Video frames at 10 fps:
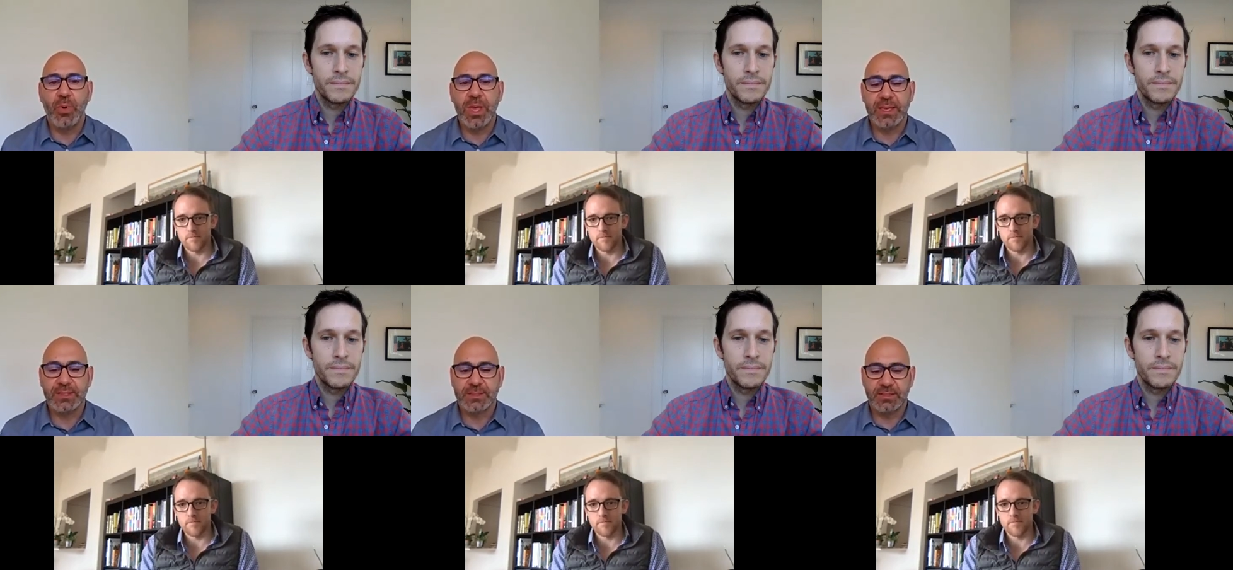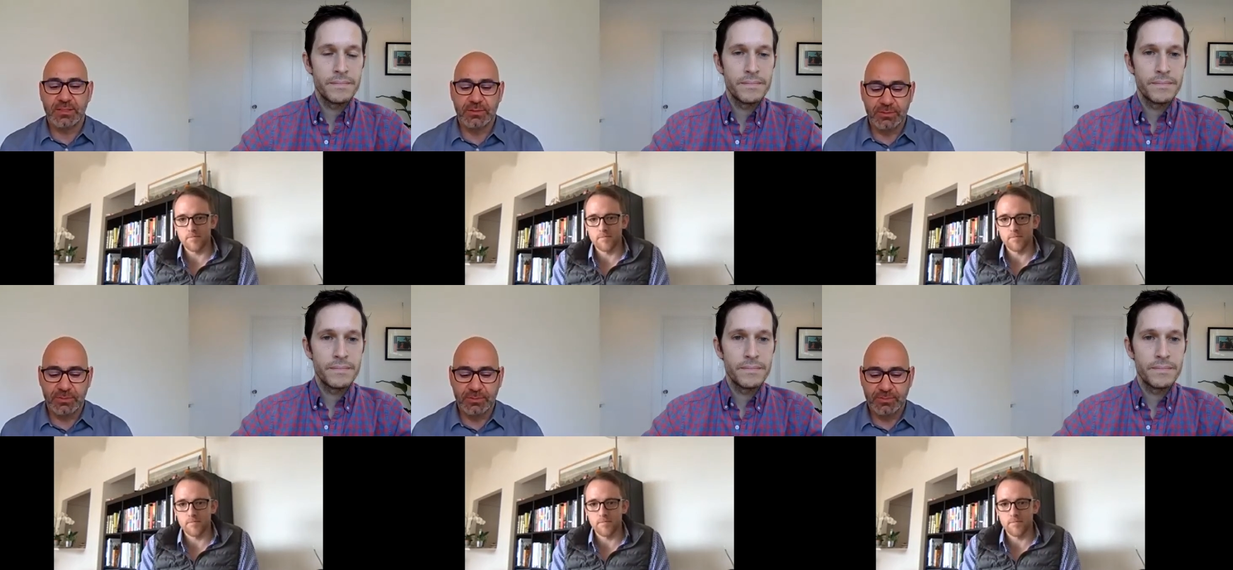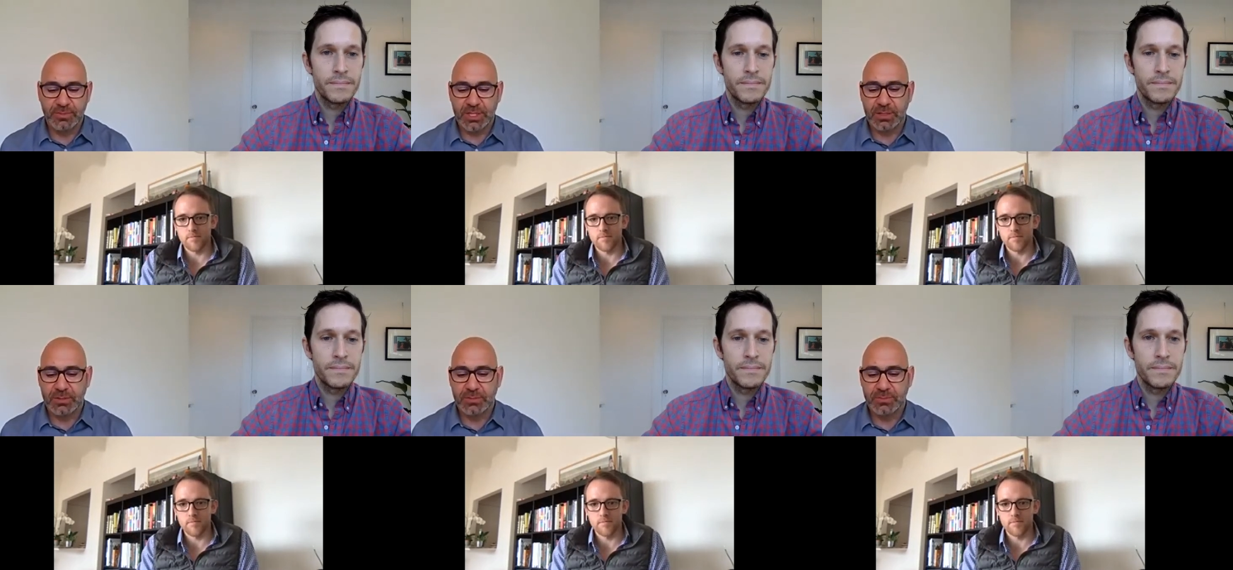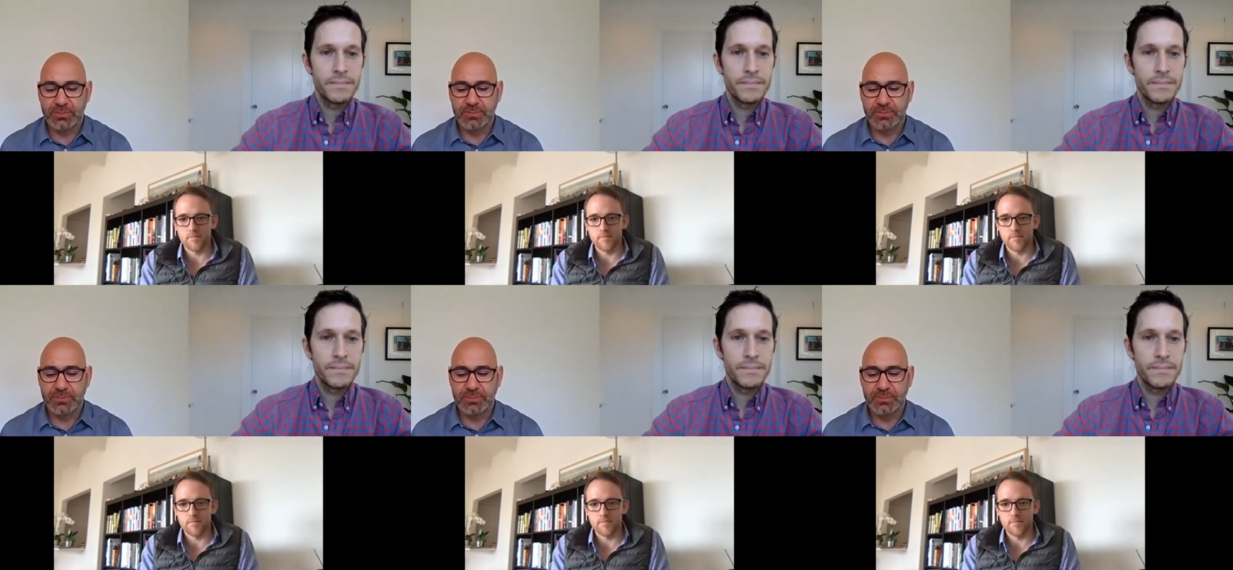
Speaker 1: ways to you know